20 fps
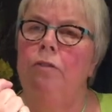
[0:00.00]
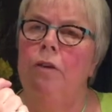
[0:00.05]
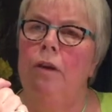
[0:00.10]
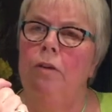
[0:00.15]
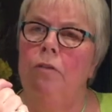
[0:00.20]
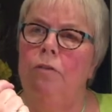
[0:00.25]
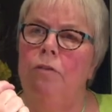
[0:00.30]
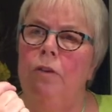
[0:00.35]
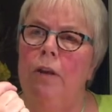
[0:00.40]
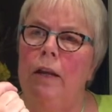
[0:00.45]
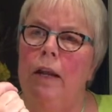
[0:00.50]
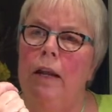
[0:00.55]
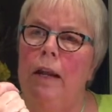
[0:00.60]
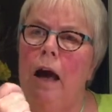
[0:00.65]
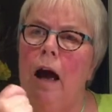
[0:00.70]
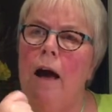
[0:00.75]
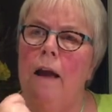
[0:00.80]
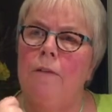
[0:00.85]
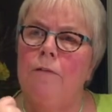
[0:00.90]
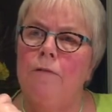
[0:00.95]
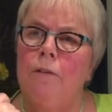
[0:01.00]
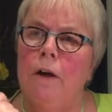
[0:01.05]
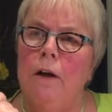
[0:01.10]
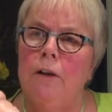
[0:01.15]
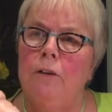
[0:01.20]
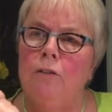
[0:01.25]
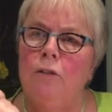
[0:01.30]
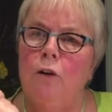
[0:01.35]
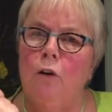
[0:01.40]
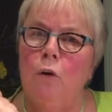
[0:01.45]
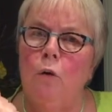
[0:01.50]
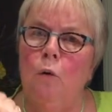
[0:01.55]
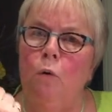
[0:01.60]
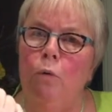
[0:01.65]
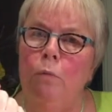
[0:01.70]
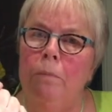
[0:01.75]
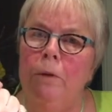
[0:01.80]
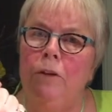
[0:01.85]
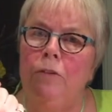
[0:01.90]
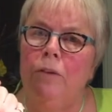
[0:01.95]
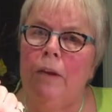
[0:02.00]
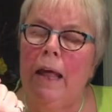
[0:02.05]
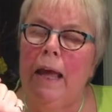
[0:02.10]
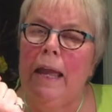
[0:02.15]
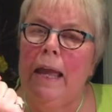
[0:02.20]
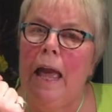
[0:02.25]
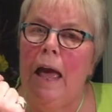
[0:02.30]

notes in it, I find are almost like